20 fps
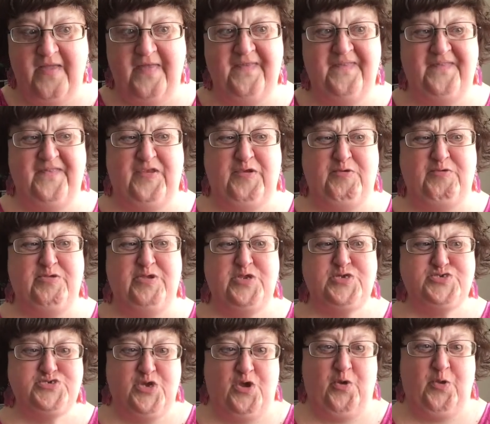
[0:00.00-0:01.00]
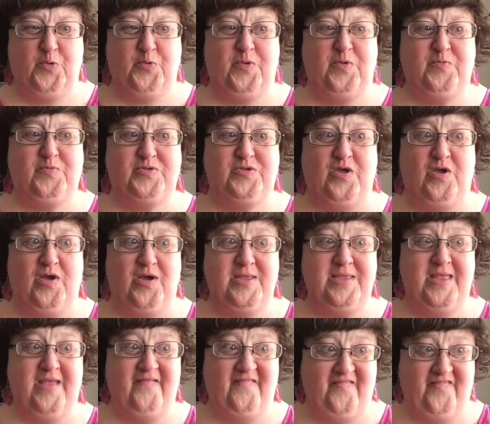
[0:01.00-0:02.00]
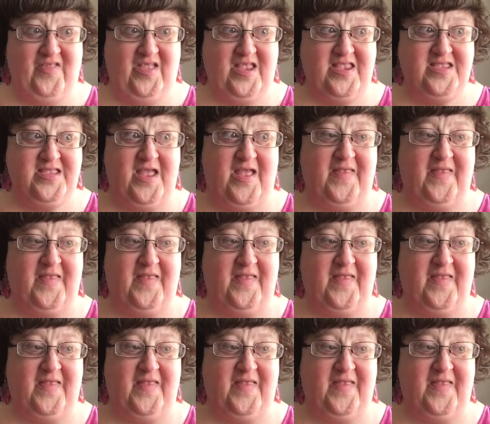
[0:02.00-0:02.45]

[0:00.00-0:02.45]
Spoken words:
there's a show that was on Netflix.